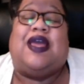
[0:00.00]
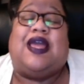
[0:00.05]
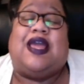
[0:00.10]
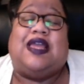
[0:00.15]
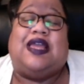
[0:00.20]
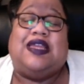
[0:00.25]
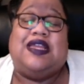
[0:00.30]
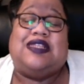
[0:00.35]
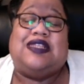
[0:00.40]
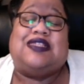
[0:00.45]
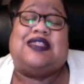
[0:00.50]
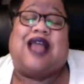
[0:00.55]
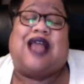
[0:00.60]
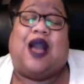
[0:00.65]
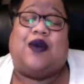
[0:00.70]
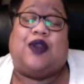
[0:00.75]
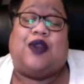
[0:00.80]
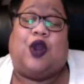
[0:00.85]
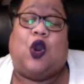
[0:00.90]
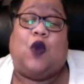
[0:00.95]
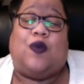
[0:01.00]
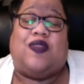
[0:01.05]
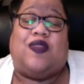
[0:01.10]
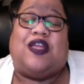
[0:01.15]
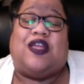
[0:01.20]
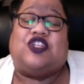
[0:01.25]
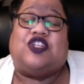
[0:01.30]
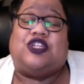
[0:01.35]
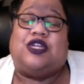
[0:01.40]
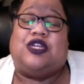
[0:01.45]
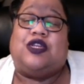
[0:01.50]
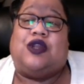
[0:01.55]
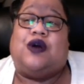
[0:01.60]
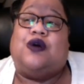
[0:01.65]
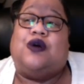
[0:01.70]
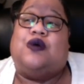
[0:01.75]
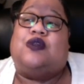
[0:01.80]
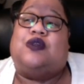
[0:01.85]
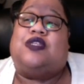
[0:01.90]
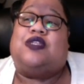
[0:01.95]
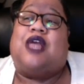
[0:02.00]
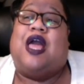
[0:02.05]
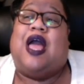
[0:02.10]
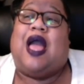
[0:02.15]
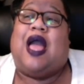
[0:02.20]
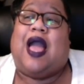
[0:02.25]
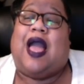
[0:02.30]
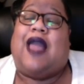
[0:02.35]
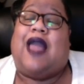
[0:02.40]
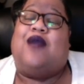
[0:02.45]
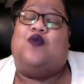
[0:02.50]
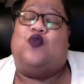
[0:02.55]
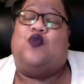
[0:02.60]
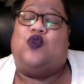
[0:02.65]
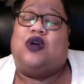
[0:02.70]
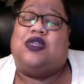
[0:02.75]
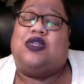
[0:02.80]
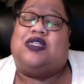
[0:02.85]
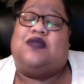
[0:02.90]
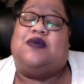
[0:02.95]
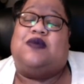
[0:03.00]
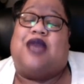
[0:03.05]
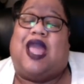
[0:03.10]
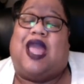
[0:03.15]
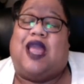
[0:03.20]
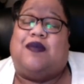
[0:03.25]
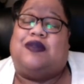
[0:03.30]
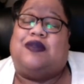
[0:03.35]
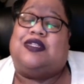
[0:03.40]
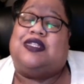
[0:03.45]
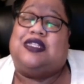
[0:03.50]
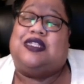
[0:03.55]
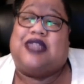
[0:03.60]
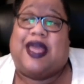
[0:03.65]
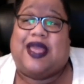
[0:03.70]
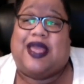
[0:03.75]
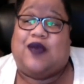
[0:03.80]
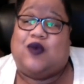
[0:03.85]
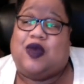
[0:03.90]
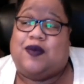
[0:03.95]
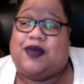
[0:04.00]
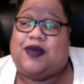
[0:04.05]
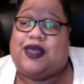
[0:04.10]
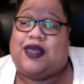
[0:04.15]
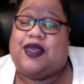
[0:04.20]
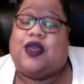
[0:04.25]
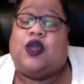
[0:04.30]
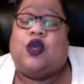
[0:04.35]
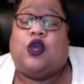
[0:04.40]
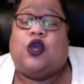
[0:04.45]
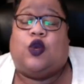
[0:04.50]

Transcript: at least it's out in the open that she knows I want to be able to date women